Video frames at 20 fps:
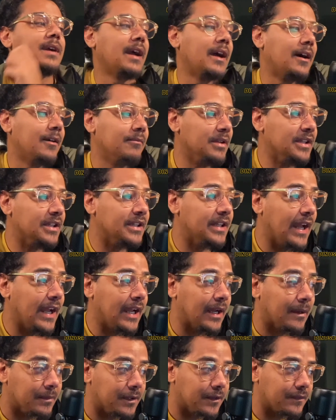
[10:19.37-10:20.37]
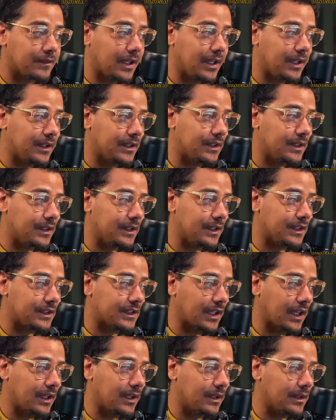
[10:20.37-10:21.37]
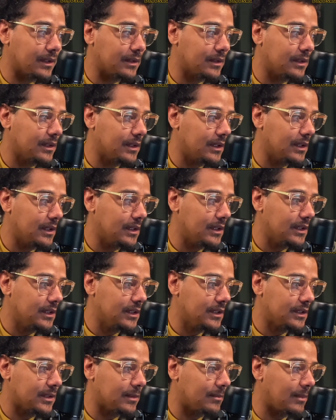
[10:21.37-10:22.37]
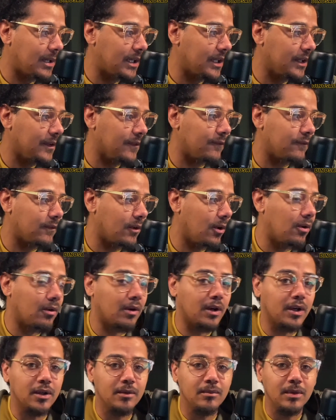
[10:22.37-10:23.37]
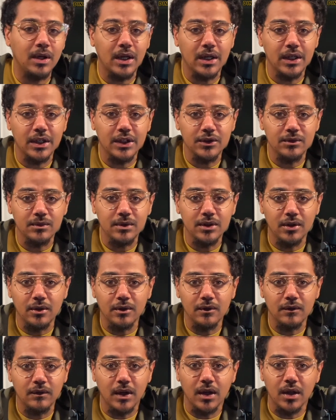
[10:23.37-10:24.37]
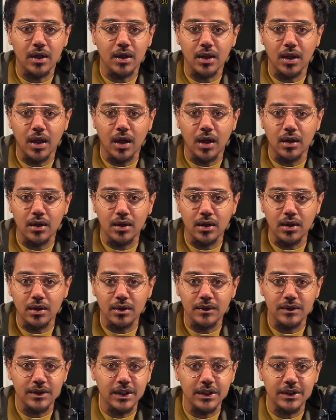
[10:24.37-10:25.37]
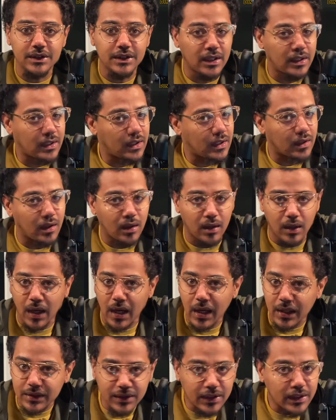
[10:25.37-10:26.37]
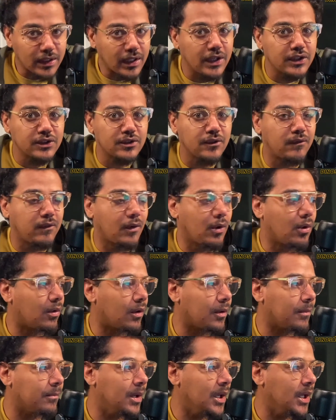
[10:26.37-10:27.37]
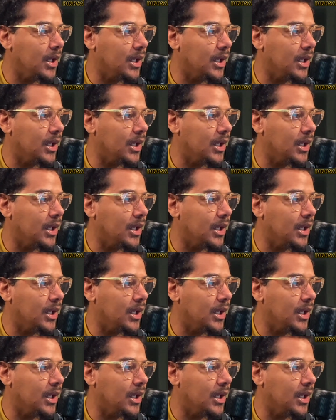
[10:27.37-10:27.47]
be damned if this ain't somebody in Florida, but I guess we gonna find out. You know what I'm saying? It sounds like a classic case of Florida, man.